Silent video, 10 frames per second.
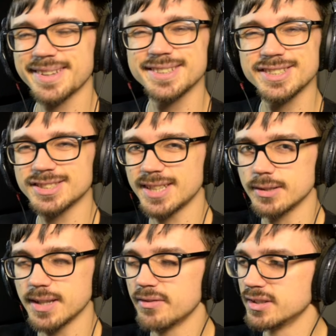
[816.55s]
just
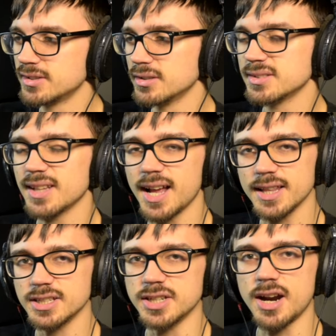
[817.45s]
sounds ever so
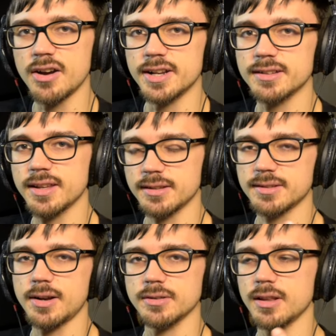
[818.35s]
slightly jarring. It
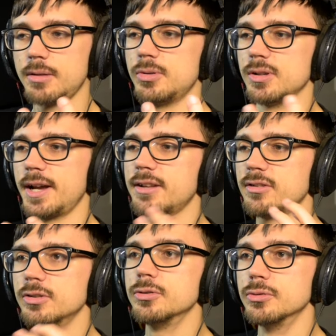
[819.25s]
sounds a lot more like
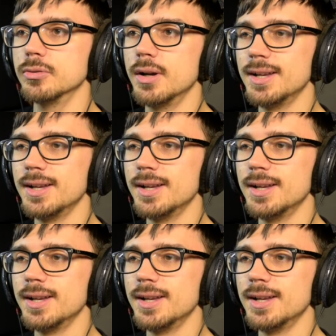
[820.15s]
2